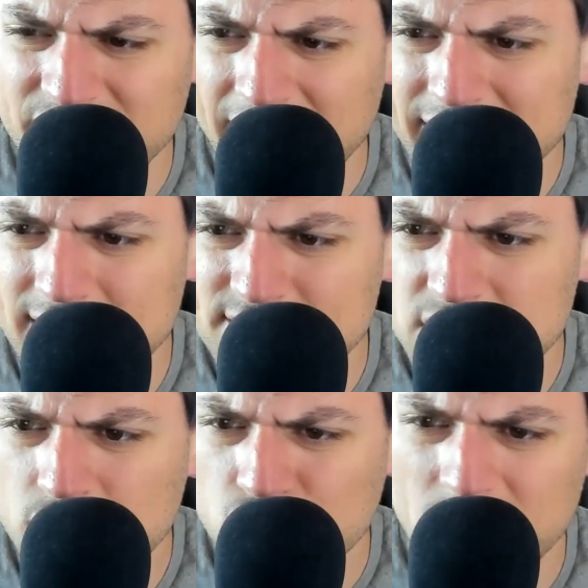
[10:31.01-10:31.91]
not enough
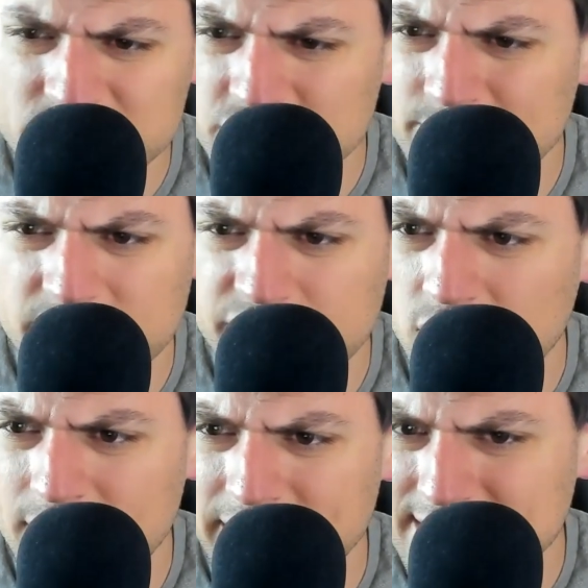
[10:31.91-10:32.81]
to crush your
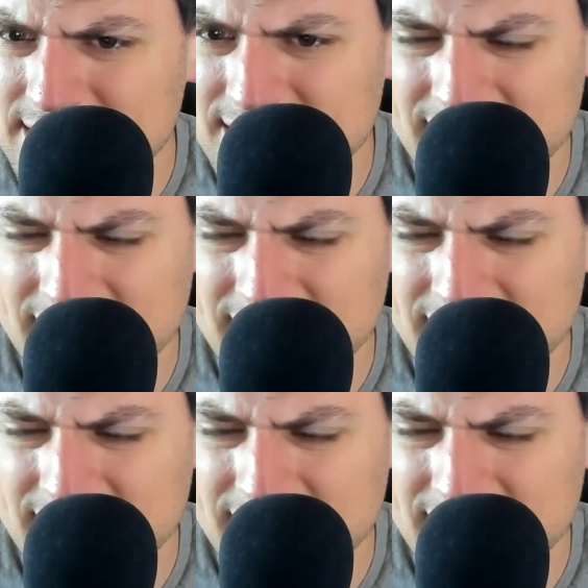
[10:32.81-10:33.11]
performance.